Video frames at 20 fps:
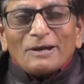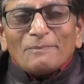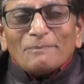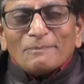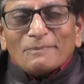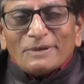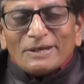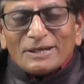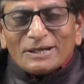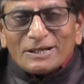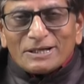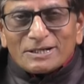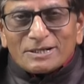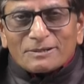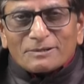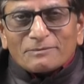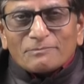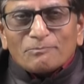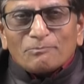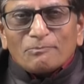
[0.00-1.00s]
A meager,
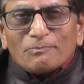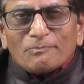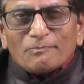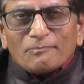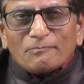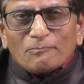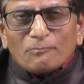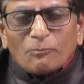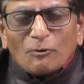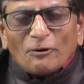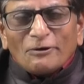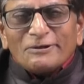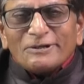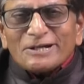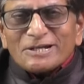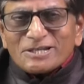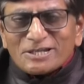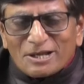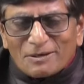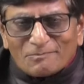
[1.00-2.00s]

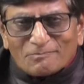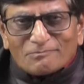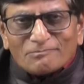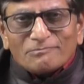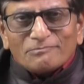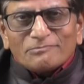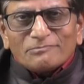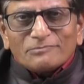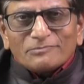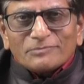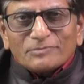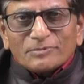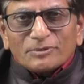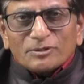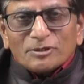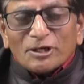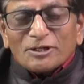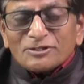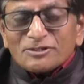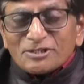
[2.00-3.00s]
paltry sum,
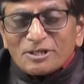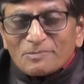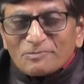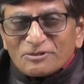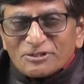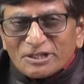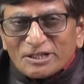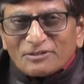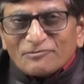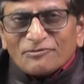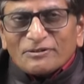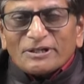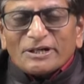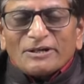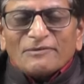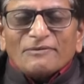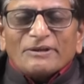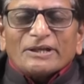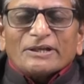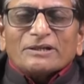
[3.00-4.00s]
not sufficient for
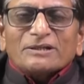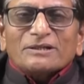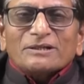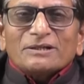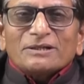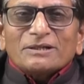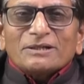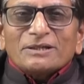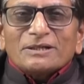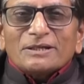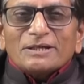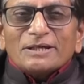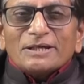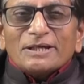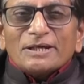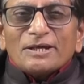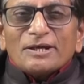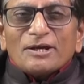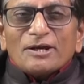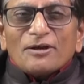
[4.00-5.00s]
living.
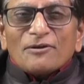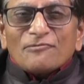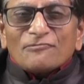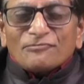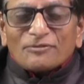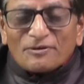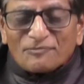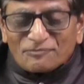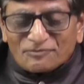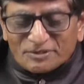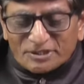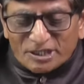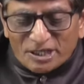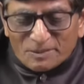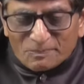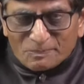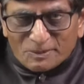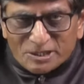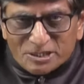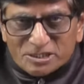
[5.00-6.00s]

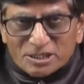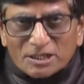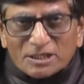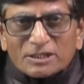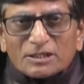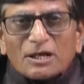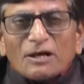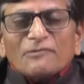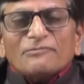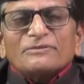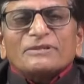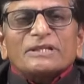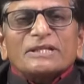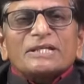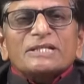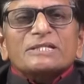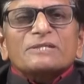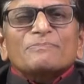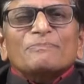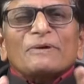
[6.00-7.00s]
50% of
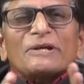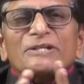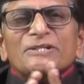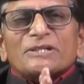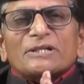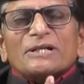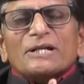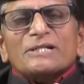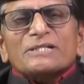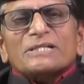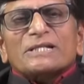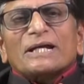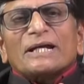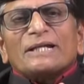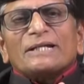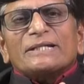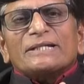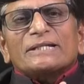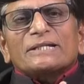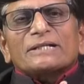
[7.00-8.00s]
these pensioners
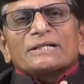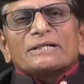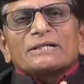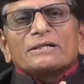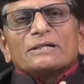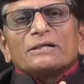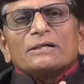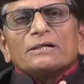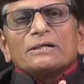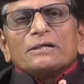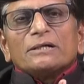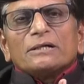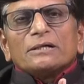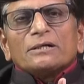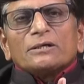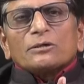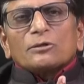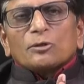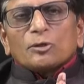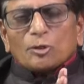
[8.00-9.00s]
get
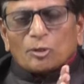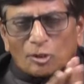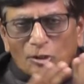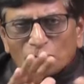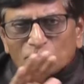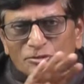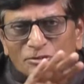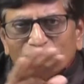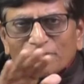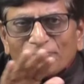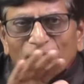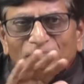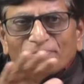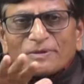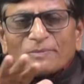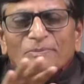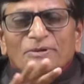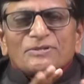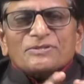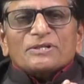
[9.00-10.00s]
close to
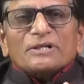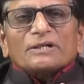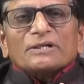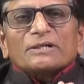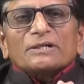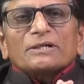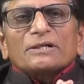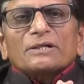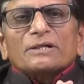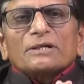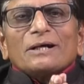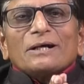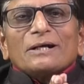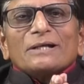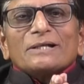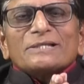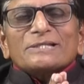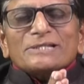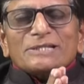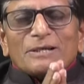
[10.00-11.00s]
50%,
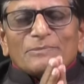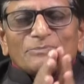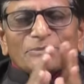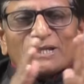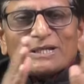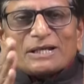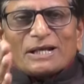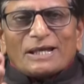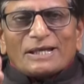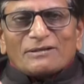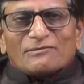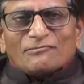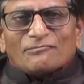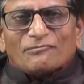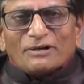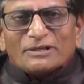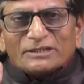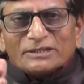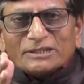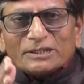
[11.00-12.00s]
something like
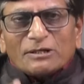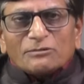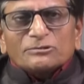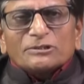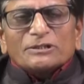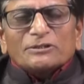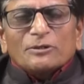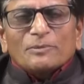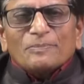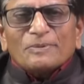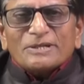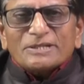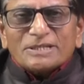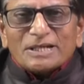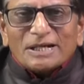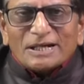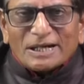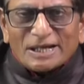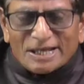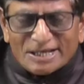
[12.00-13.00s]
1,000 rupees
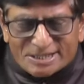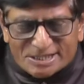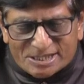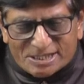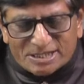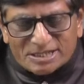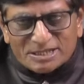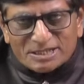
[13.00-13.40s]
and less.